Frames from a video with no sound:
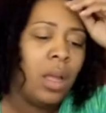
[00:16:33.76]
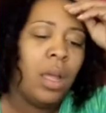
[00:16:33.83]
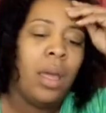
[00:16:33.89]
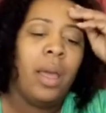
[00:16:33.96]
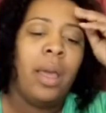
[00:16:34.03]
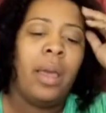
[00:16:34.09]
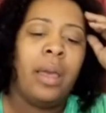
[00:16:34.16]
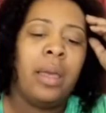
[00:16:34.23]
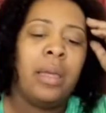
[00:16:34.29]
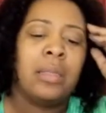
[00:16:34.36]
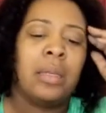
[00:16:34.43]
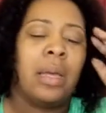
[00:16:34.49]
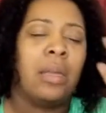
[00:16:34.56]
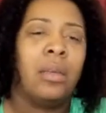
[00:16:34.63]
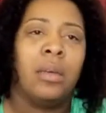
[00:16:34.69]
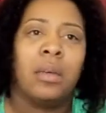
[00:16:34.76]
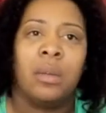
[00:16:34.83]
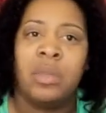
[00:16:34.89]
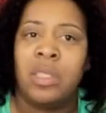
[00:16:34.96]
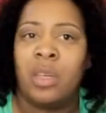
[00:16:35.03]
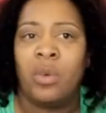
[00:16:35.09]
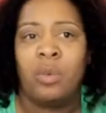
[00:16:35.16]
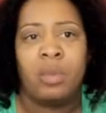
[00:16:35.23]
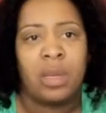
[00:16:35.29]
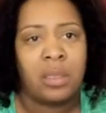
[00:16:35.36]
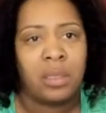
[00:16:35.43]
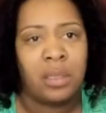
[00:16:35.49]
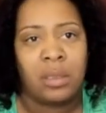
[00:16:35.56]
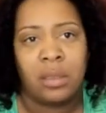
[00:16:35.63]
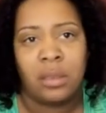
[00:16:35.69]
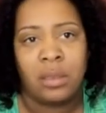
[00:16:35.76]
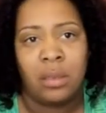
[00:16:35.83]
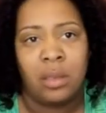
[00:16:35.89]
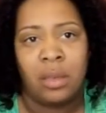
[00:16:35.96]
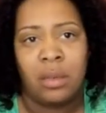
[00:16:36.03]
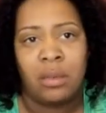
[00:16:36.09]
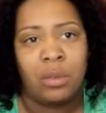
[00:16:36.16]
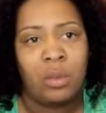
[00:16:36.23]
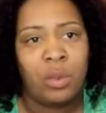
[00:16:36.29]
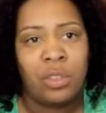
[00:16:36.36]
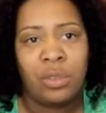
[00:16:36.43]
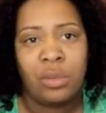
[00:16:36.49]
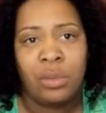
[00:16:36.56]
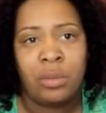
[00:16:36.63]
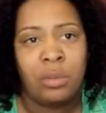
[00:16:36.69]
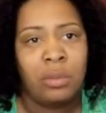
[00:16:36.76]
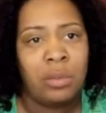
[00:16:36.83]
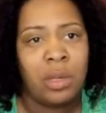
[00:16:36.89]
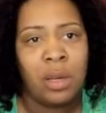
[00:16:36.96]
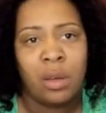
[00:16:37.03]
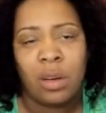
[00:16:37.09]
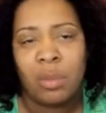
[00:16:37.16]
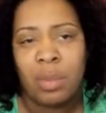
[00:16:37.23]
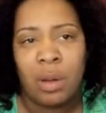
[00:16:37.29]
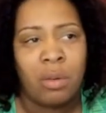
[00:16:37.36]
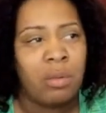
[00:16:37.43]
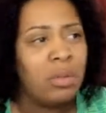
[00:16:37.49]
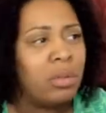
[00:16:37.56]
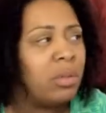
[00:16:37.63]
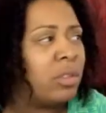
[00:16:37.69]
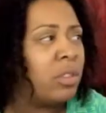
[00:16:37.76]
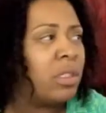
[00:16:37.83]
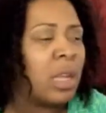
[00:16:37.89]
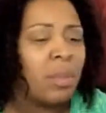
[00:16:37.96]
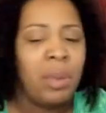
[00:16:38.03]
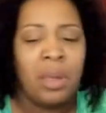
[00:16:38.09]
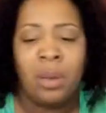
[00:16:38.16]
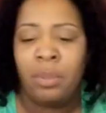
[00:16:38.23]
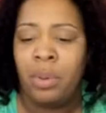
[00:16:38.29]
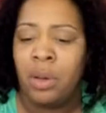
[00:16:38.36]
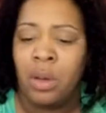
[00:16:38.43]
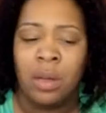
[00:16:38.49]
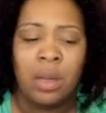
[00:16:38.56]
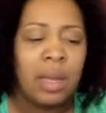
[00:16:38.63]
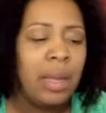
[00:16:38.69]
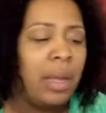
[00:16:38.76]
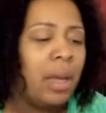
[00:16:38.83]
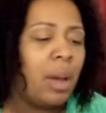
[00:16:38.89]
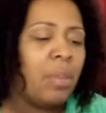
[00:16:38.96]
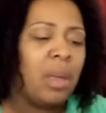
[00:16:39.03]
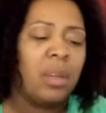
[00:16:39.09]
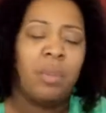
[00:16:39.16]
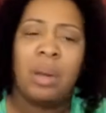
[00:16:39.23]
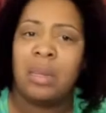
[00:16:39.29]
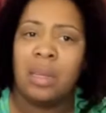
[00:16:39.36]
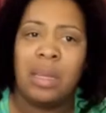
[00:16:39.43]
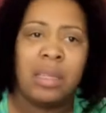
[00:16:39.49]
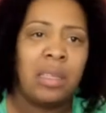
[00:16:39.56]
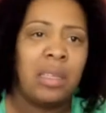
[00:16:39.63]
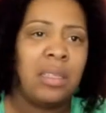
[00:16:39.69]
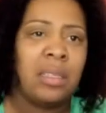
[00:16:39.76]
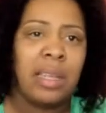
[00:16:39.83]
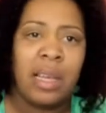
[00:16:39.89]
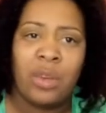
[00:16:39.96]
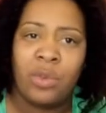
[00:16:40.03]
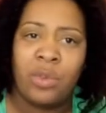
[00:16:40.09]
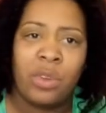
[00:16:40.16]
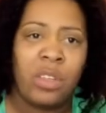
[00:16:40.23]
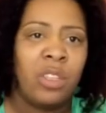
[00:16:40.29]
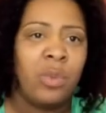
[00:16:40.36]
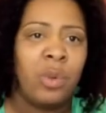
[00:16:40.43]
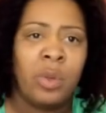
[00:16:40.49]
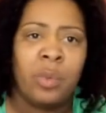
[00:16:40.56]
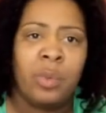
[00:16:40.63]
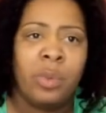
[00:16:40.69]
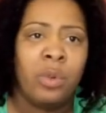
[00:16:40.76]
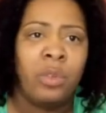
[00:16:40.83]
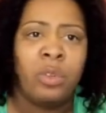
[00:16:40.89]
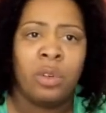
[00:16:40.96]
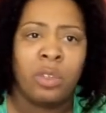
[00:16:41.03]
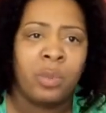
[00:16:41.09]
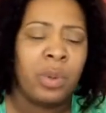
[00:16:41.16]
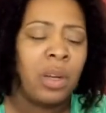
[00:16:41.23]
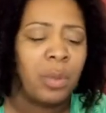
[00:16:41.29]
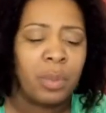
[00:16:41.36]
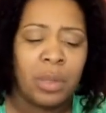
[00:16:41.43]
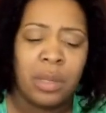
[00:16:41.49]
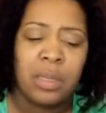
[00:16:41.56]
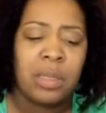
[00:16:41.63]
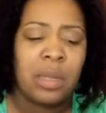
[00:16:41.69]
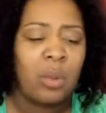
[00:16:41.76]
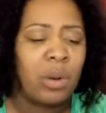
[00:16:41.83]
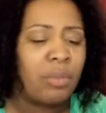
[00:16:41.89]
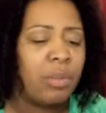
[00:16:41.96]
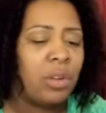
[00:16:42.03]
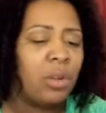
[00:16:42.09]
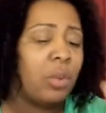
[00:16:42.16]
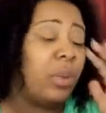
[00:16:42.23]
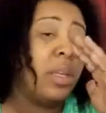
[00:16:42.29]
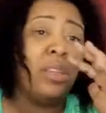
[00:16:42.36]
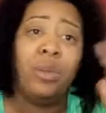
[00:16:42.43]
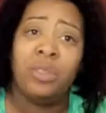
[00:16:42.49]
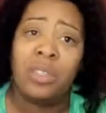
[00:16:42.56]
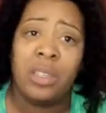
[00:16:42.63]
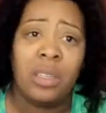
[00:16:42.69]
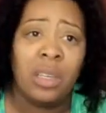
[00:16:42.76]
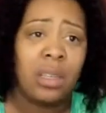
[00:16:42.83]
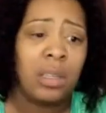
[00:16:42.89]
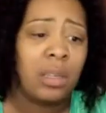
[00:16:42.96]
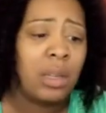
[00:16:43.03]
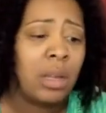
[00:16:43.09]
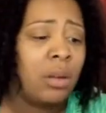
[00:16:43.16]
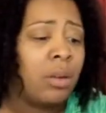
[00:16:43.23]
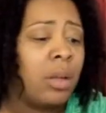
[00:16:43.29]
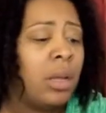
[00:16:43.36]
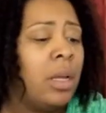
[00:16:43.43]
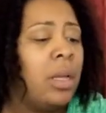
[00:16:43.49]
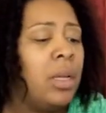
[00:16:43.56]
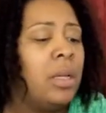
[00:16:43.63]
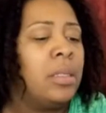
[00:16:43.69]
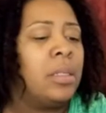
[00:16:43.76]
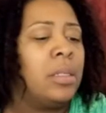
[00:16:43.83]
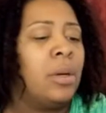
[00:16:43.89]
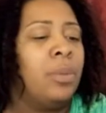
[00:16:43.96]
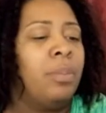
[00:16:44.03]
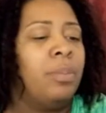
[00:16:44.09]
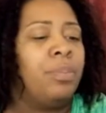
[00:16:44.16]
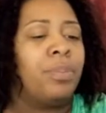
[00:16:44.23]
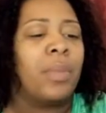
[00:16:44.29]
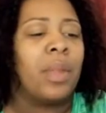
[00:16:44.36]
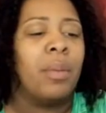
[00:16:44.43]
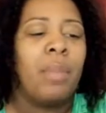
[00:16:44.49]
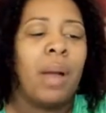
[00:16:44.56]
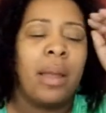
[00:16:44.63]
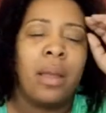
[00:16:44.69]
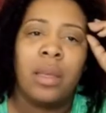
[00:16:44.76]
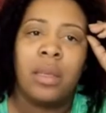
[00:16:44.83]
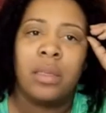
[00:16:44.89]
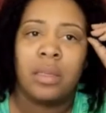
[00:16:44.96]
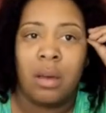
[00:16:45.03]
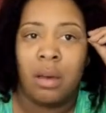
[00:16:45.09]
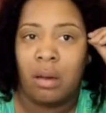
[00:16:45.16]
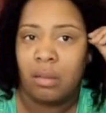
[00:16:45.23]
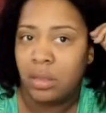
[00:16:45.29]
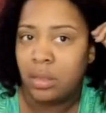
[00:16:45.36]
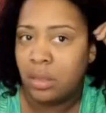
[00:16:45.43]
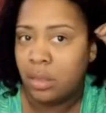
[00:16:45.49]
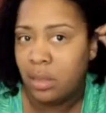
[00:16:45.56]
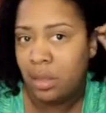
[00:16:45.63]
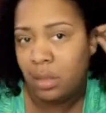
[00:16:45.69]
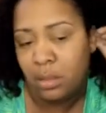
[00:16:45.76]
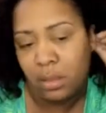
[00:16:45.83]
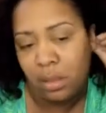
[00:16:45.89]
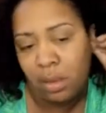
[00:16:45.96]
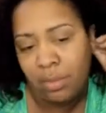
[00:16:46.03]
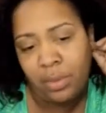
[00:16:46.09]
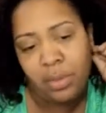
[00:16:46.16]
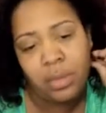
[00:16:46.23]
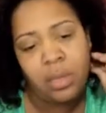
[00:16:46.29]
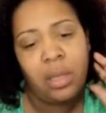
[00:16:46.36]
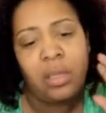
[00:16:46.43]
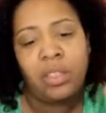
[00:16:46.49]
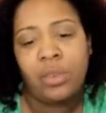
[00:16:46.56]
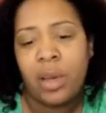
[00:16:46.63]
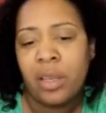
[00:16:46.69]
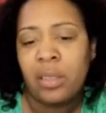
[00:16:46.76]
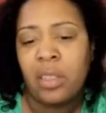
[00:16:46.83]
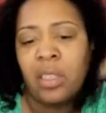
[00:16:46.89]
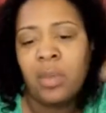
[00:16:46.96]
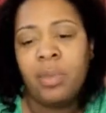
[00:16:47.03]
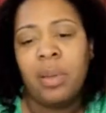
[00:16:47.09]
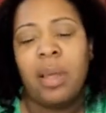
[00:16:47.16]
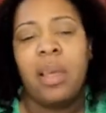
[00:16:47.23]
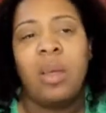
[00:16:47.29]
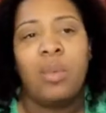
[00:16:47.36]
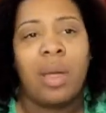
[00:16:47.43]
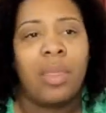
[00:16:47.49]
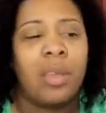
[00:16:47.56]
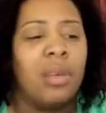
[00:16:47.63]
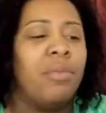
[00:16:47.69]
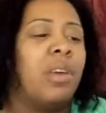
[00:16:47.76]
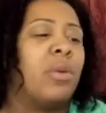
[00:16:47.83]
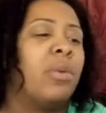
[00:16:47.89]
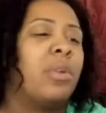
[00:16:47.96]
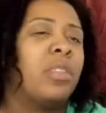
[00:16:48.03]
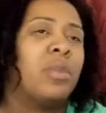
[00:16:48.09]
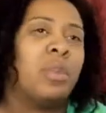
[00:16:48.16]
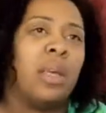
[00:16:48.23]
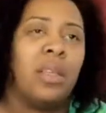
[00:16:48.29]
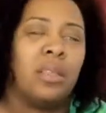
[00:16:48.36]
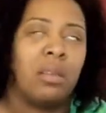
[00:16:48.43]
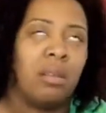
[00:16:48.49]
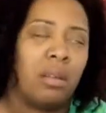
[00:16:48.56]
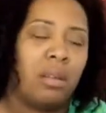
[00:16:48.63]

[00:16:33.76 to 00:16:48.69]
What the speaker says: And he's like, look, I'm sticking with my sister. I don't know what you talking about. Stop being a punk. I'm not about to let these Landrys or these Boudreaux punk me. That's not what I'm going to do. And you shouldn't either, dog. So Michael gets called into the dean's office and tries to explain why the Confederate displays are there.